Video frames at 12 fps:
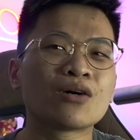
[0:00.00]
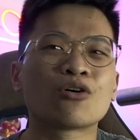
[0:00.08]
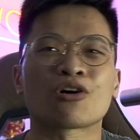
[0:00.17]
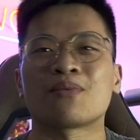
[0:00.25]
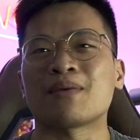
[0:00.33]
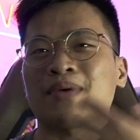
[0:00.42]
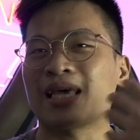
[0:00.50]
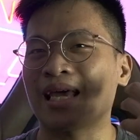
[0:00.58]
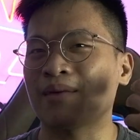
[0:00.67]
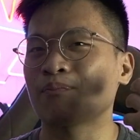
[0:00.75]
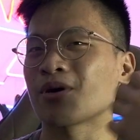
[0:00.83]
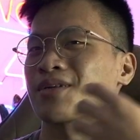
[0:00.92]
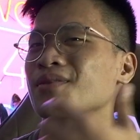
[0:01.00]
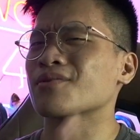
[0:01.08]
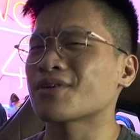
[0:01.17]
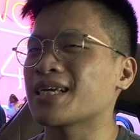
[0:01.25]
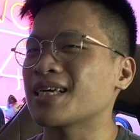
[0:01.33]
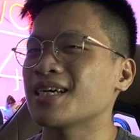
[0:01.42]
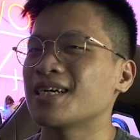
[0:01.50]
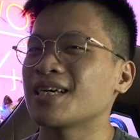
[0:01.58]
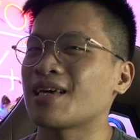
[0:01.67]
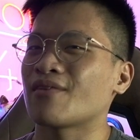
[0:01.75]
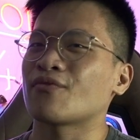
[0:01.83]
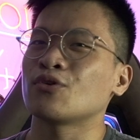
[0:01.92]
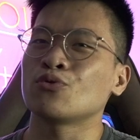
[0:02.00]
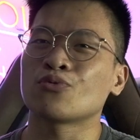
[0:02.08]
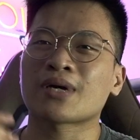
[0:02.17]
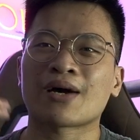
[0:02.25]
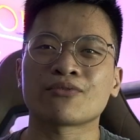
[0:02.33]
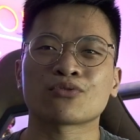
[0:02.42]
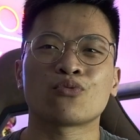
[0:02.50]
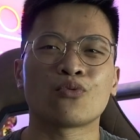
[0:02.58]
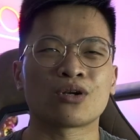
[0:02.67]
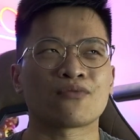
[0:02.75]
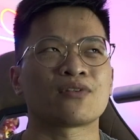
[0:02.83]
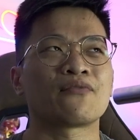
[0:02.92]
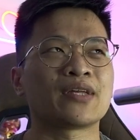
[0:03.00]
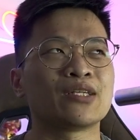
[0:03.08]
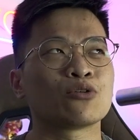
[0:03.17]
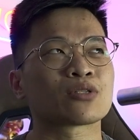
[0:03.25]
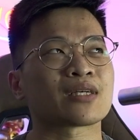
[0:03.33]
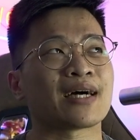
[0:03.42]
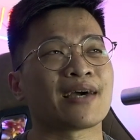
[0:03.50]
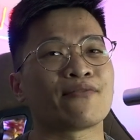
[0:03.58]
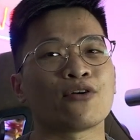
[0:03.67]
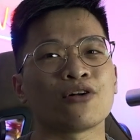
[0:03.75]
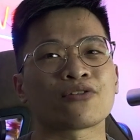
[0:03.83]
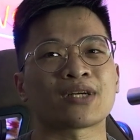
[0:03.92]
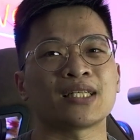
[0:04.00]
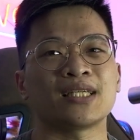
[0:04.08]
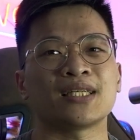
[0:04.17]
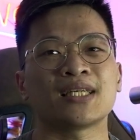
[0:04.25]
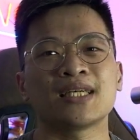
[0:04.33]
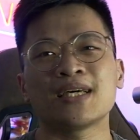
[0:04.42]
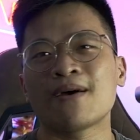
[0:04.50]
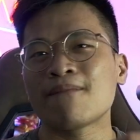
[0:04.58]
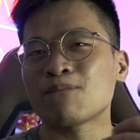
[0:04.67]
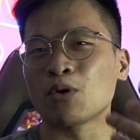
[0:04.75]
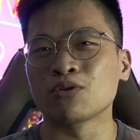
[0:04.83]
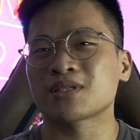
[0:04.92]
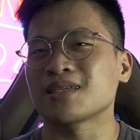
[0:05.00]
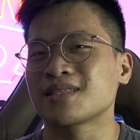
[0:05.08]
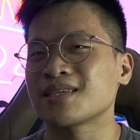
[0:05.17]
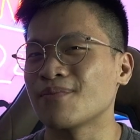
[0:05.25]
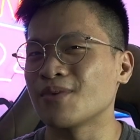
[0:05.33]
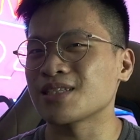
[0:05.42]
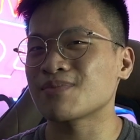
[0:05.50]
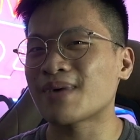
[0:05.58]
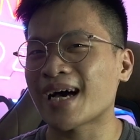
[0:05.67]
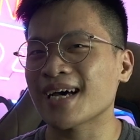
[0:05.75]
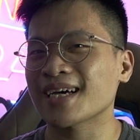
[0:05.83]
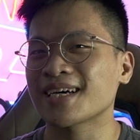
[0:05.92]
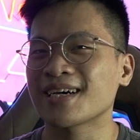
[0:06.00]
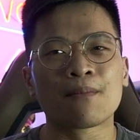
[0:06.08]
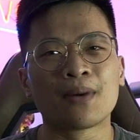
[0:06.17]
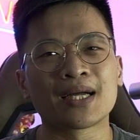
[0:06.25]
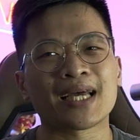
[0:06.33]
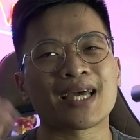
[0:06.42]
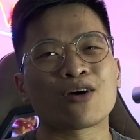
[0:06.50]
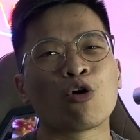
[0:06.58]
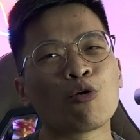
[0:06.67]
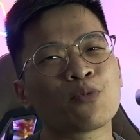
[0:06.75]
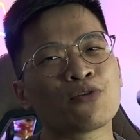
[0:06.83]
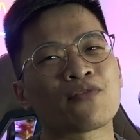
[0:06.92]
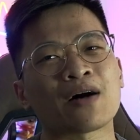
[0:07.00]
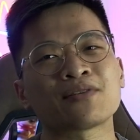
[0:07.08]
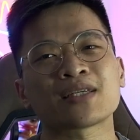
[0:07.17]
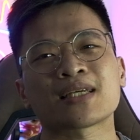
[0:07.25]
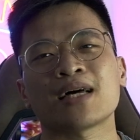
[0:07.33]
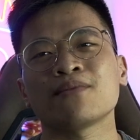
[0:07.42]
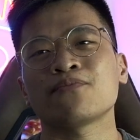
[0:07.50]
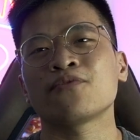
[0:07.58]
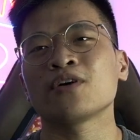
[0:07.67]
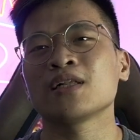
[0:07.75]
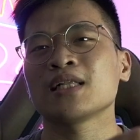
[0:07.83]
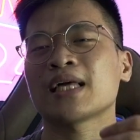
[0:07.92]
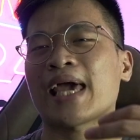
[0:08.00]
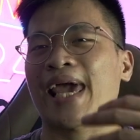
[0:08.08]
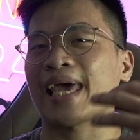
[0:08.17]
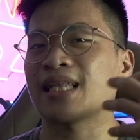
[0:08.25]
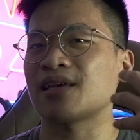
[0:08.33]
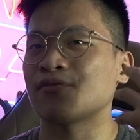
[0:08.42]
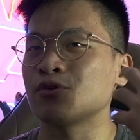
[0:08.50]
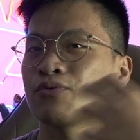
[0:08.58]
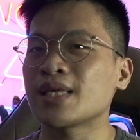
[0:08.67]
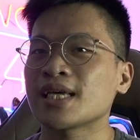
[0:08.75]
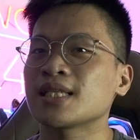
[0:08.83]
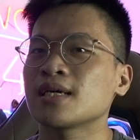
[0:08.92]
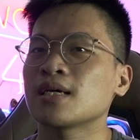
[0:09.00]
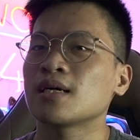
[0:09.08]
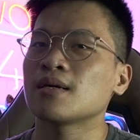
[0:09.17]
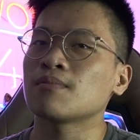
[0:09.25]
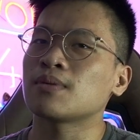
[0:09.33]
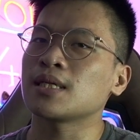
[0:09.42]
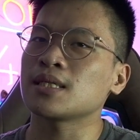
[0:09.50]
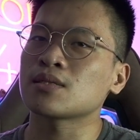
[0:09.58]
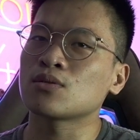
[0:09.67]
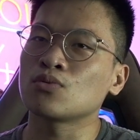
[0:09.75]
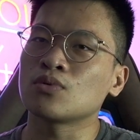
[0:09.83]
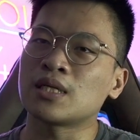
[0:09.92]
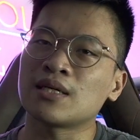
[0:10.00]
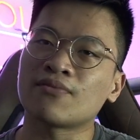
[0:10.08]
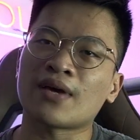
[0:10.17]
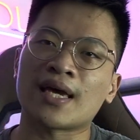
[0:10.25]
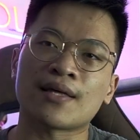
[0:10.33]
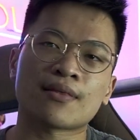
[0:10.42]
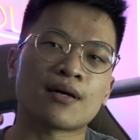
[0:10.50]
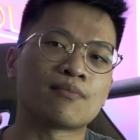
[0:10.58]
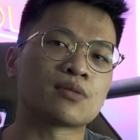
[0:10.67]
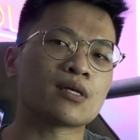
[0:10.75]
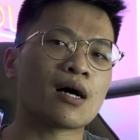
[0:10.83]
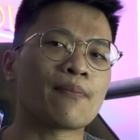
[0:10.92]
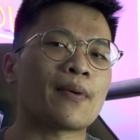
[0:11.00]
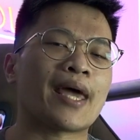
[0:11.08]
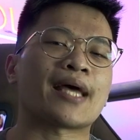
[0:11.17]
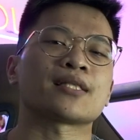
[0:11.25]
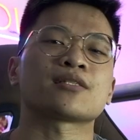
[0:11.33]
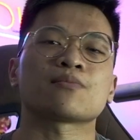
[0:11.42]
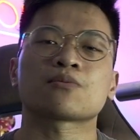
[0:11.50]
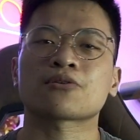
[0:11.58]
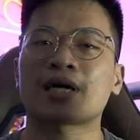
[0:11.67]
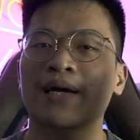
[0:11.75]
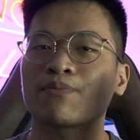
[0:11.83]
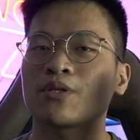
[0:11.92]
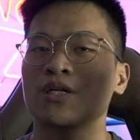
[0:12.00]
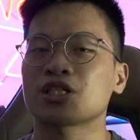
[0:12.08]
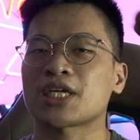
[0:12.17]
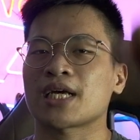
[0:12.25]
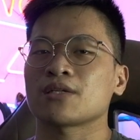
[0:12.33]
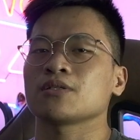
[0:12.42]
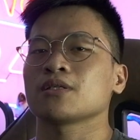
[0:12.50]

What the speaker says: or maybe a part 3 if you count one of the videos I've already posted some months back. But I hope you found this helpful, and if you did, please do leave a thumbs up and subscribe to the channel.